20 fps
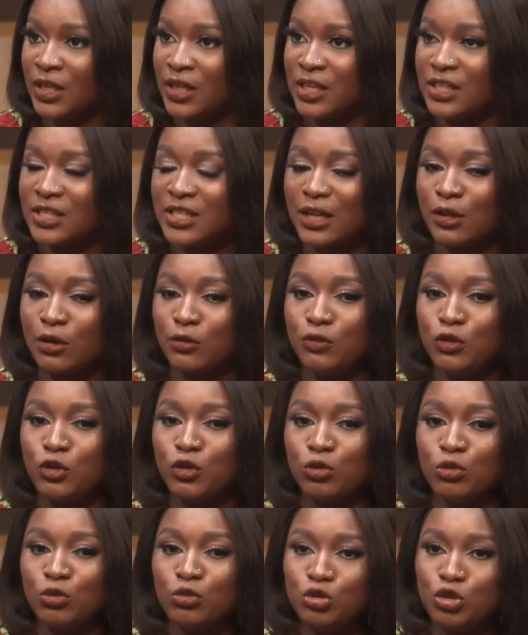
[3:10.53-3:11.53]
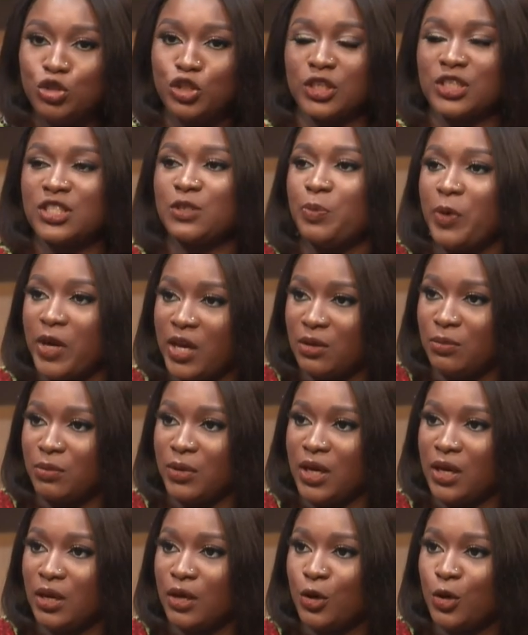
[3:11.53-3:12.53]
Instead of you just paying
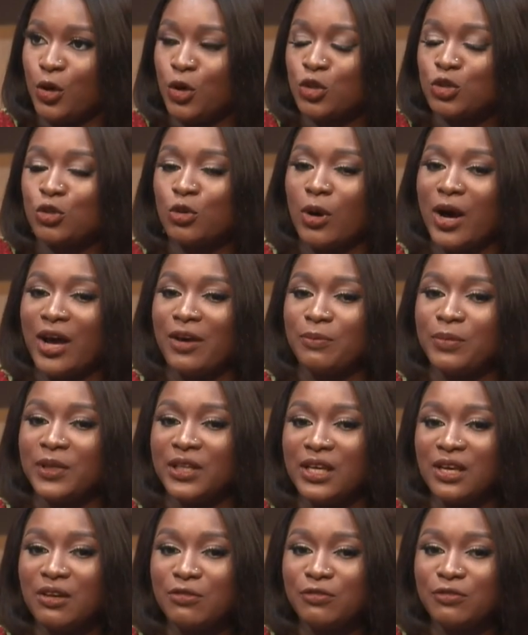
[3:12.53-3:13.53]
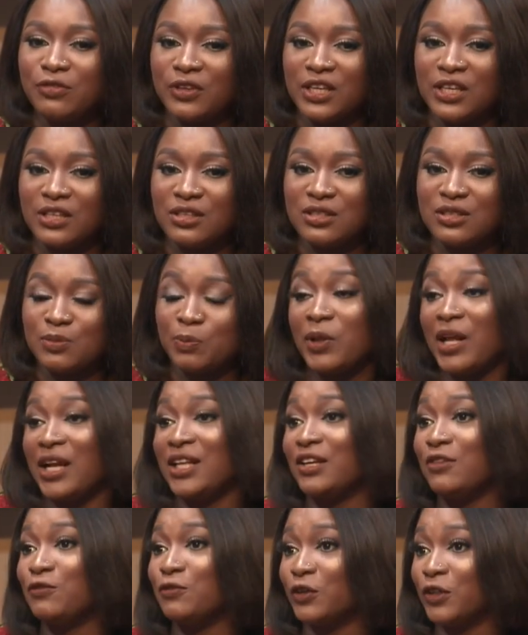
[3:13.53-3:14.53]
me. So I believe is
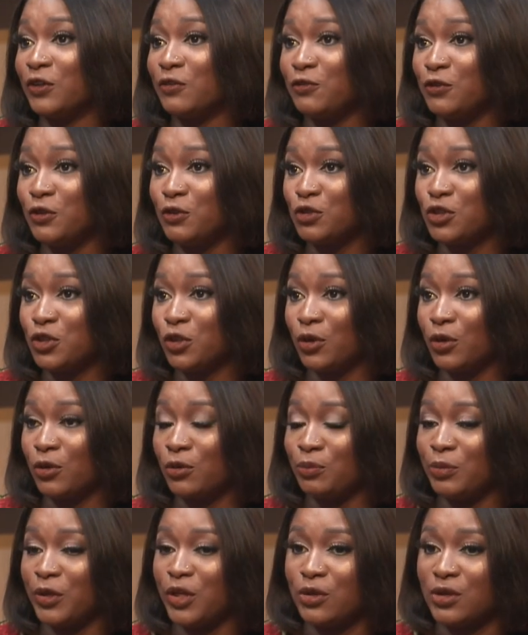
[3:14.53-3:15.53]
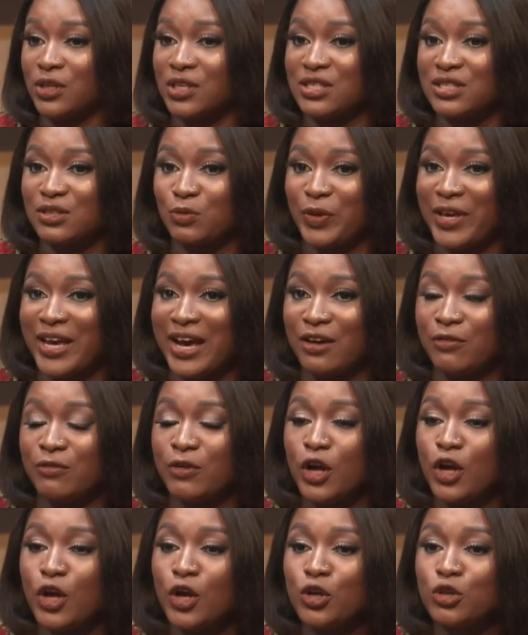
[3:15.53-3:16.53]
planning for the future because we have
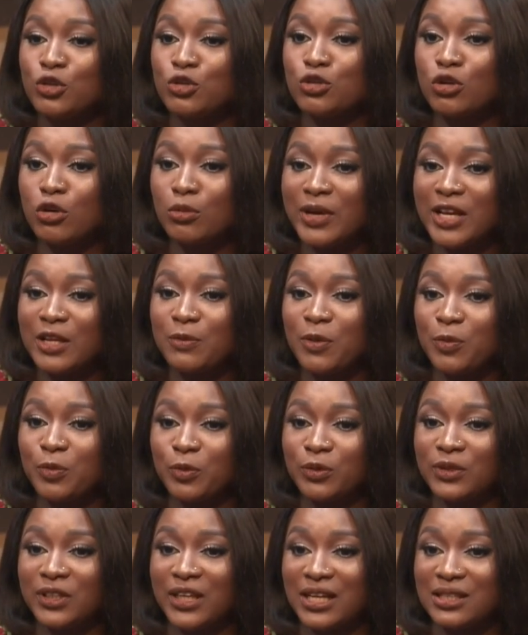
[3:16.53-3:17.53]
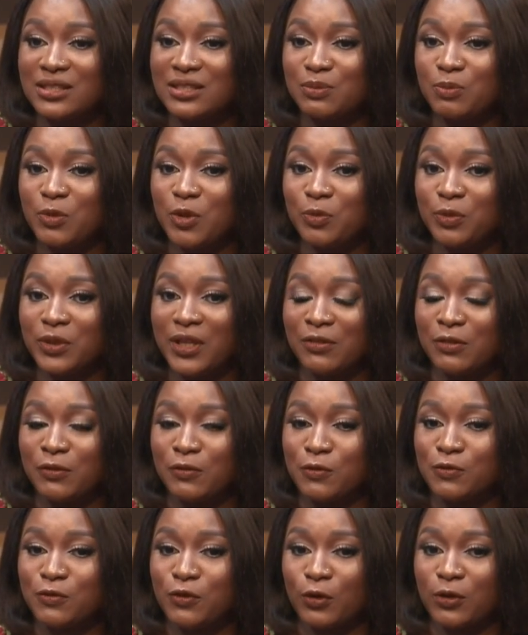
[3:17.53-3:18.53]
so many people that people have
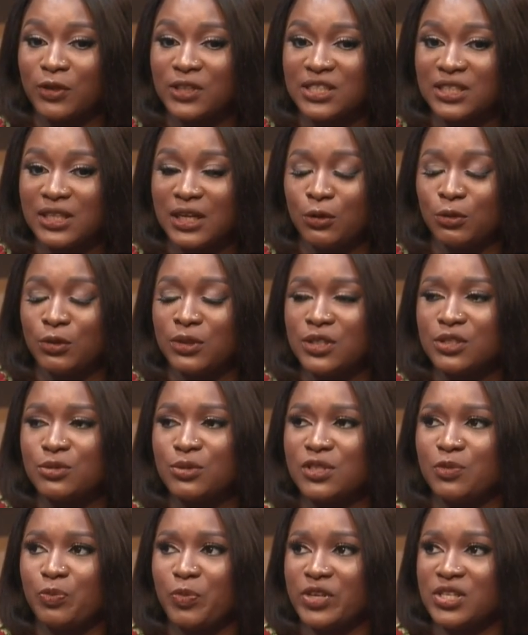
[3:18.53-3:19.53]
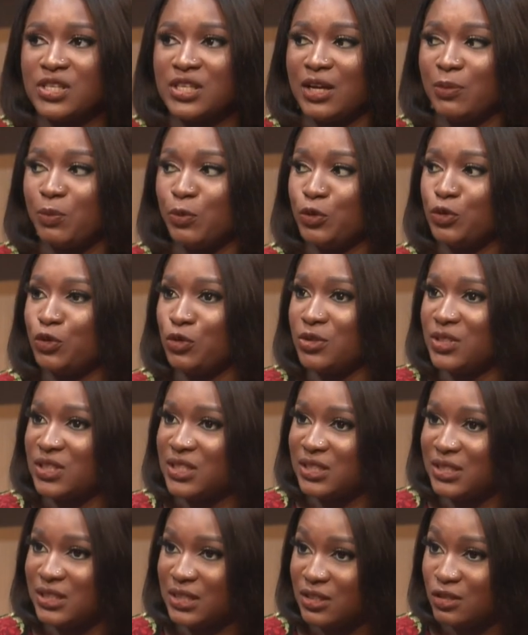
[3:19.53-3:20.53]
even forgotten that, oh, this was the person that produced
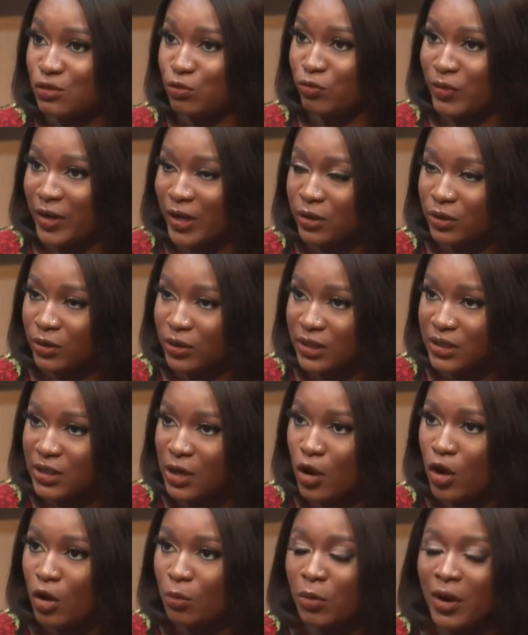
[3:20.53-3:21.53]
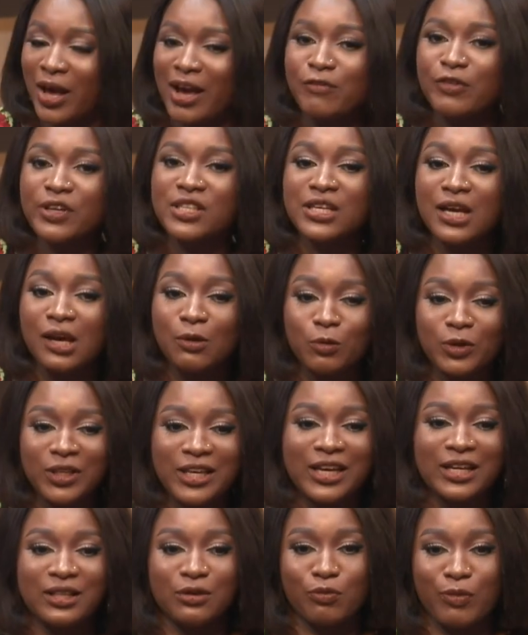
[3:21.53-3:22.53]
this record. But every time we
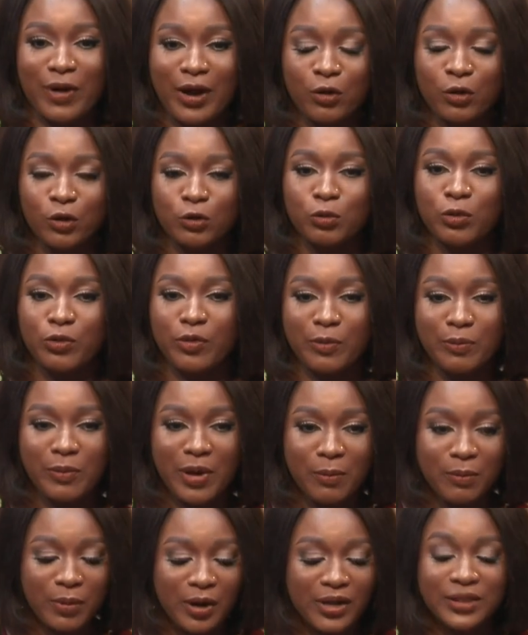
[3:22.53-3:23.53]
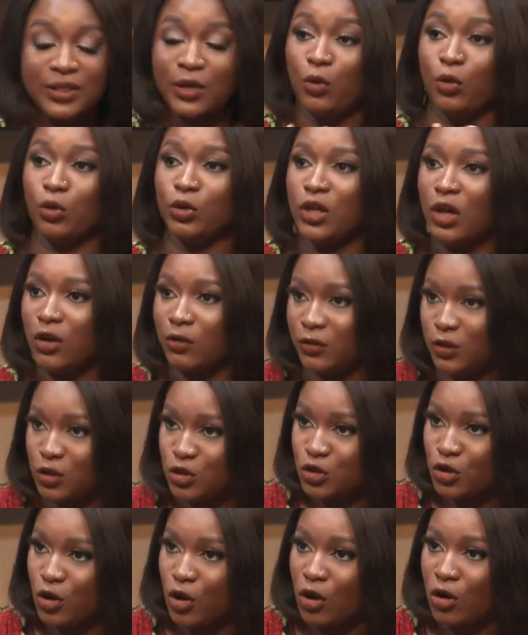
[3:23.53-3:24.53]
hear the record, we remember the owner of the
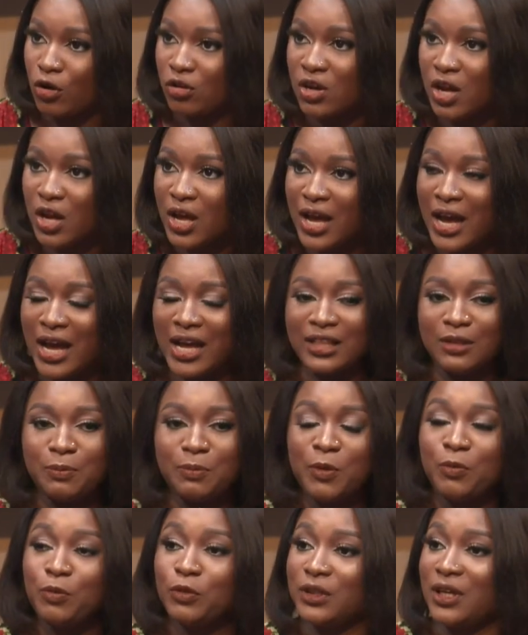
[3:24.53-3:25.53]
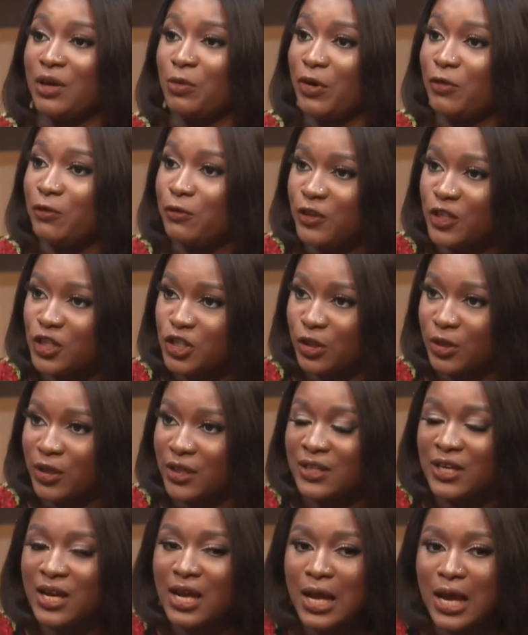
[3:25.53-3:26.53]
song and the people that were
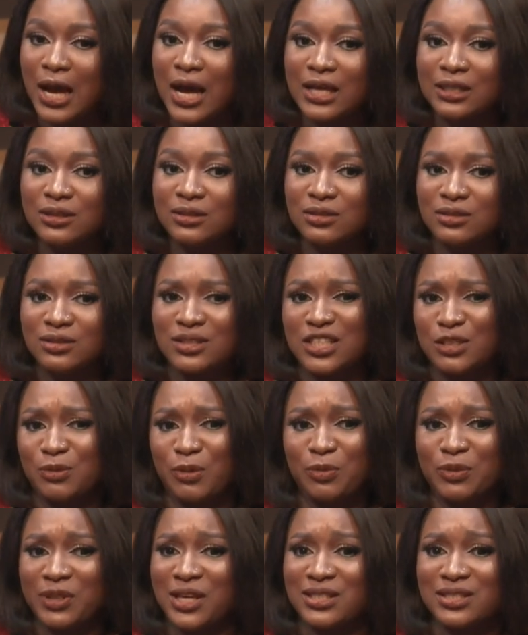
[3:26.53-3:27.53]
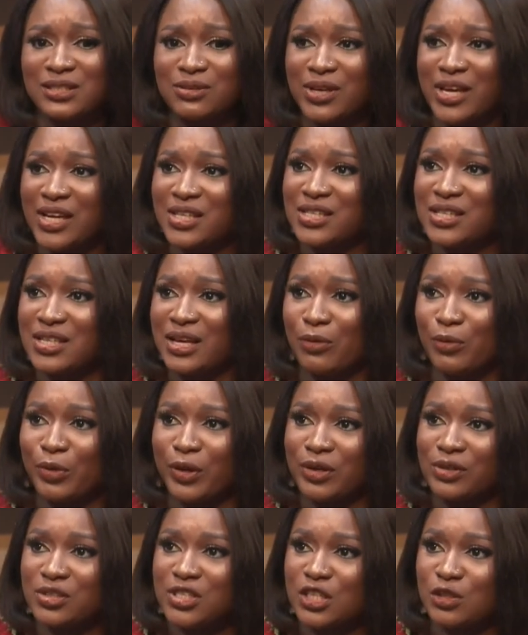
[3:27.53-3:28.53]
featured. And these people are still getting their
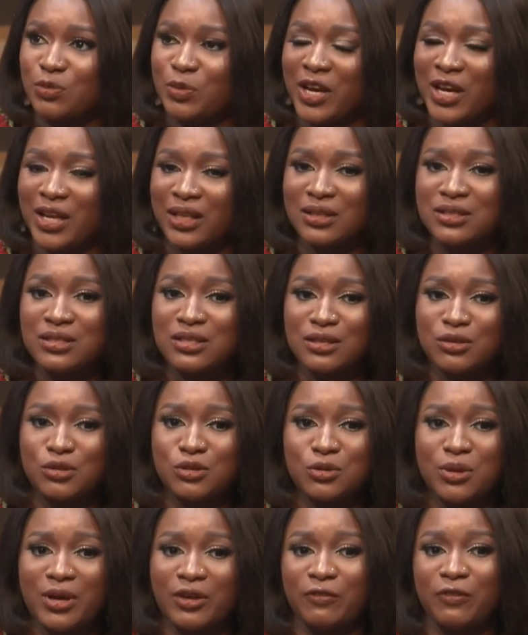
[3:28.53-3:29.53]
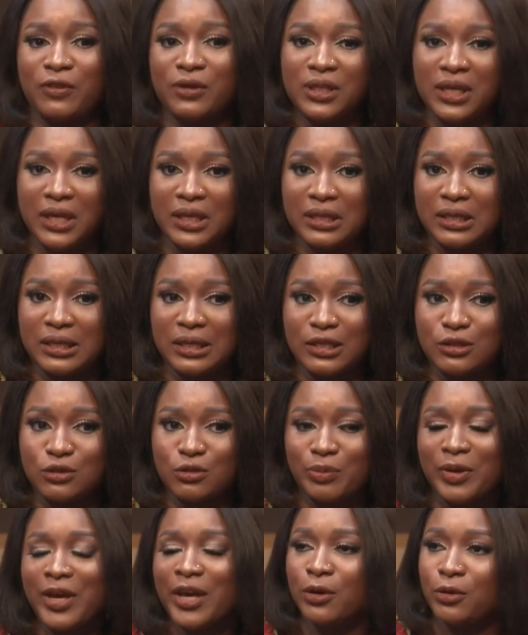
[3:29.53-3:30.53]
royalties behind the scenes. So I feel like it
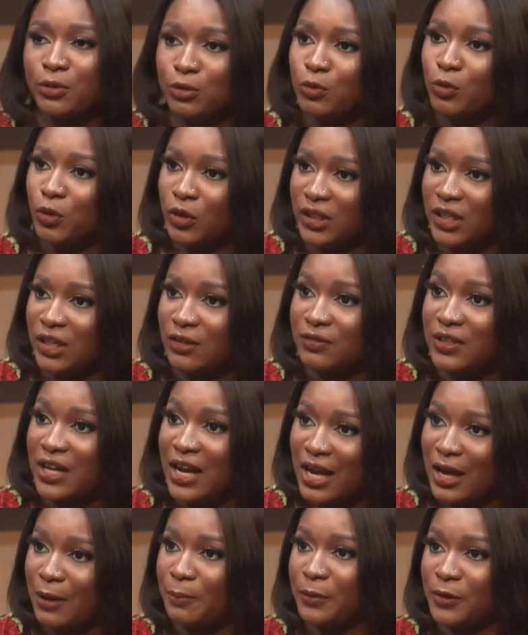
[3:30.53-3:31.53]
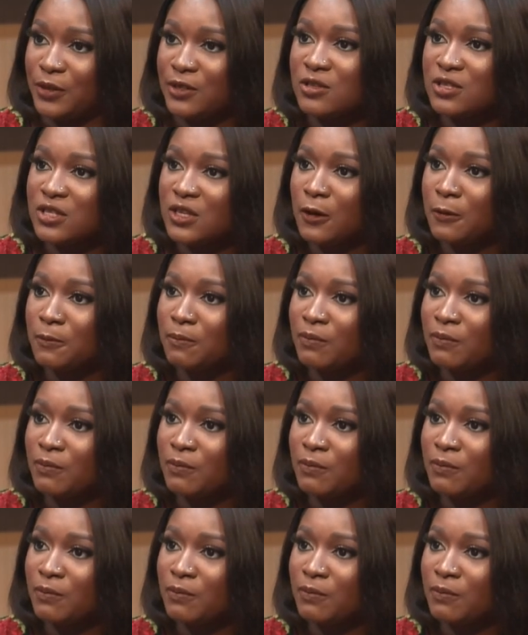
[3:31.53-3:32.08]
will be a good one if that happens.